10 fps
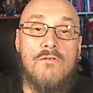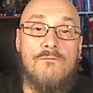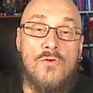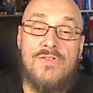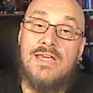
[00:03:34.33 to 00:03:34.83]

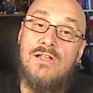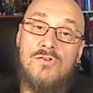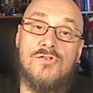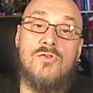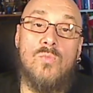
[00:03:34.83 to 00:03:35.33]
for the
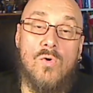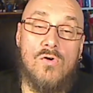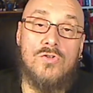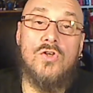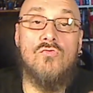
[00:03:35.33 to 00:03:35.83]
ills of the
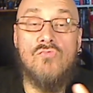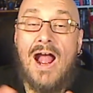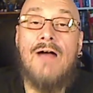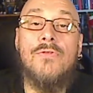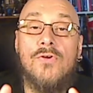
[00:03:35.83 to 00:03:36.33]
world
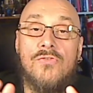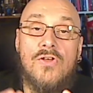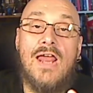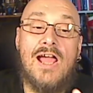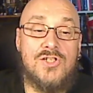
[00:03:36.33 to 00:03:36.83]
rather
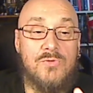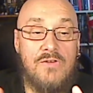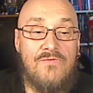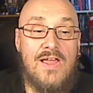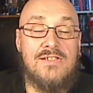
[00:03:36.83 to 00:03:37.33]
than actually
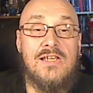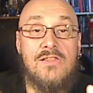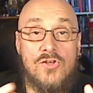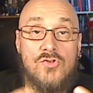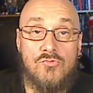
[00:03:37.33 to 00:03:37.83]

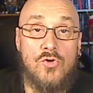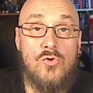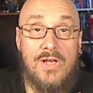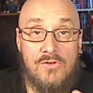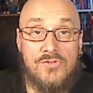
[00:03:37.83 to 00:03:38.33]
facing the
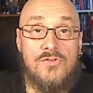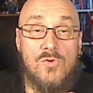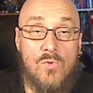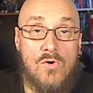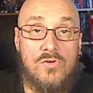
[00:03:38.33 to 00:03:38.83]
true ills of the
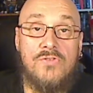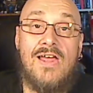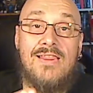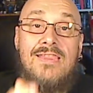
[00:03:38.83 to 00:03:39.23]
world that